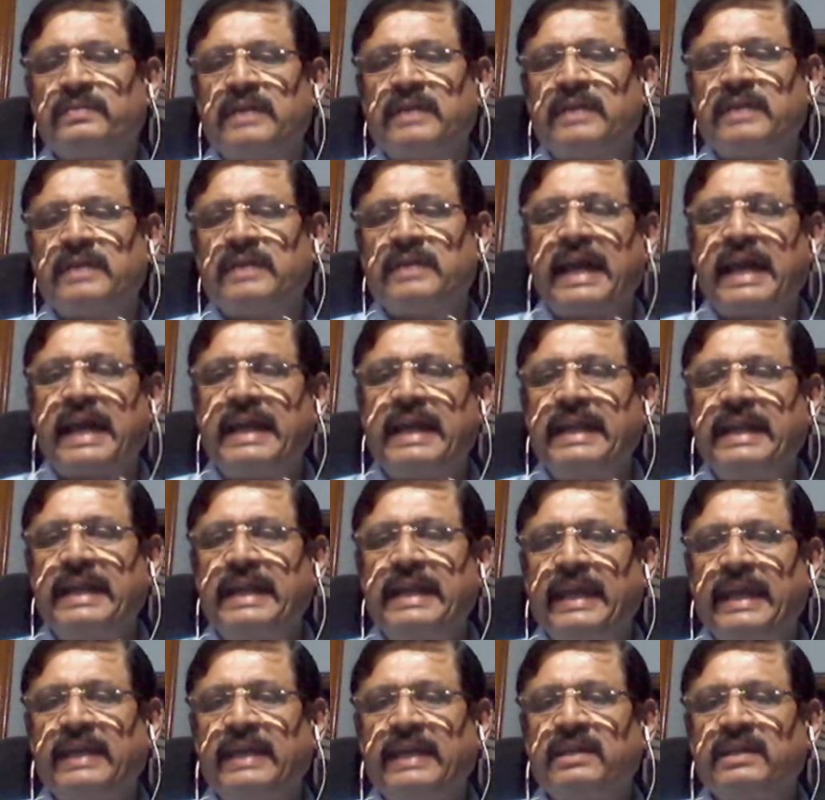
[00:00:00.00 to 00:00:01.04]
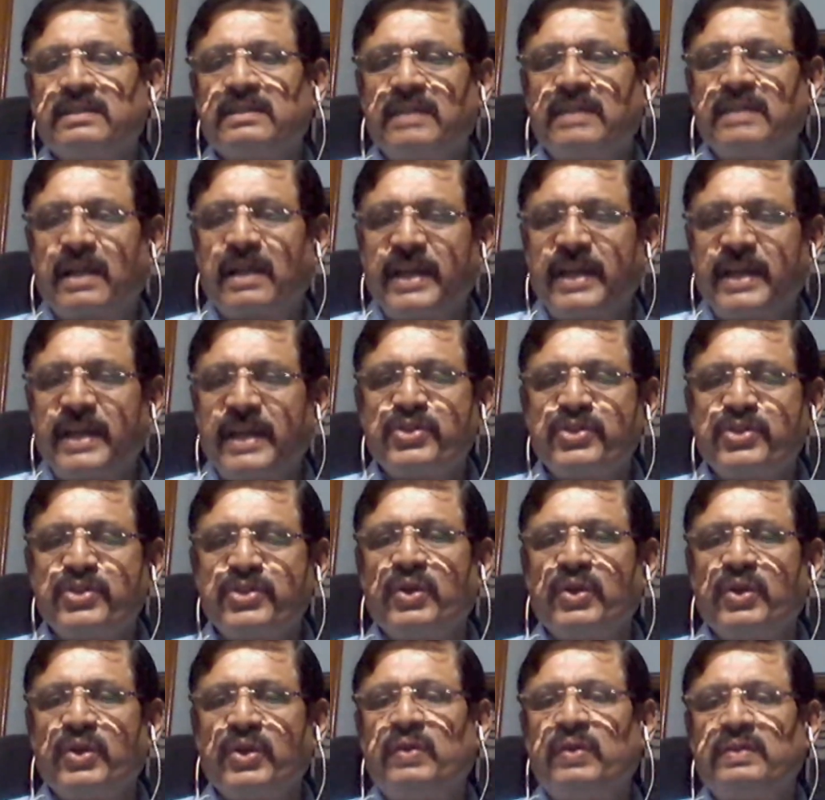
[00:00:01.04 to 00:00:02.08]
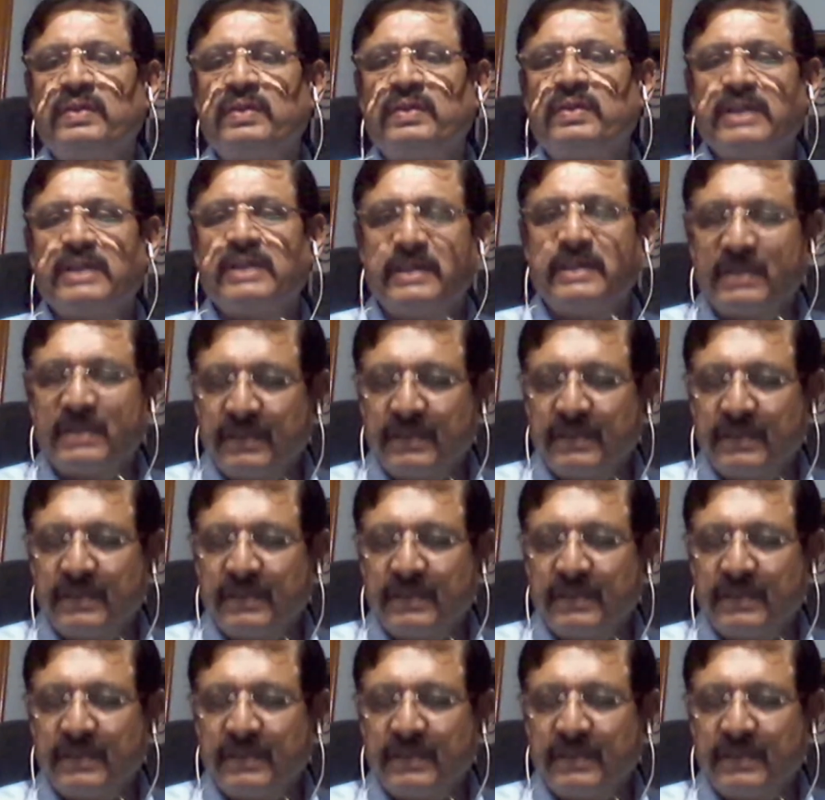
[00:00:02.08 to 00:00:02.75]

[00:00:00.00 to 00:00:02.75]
guaranteeing the right to know in a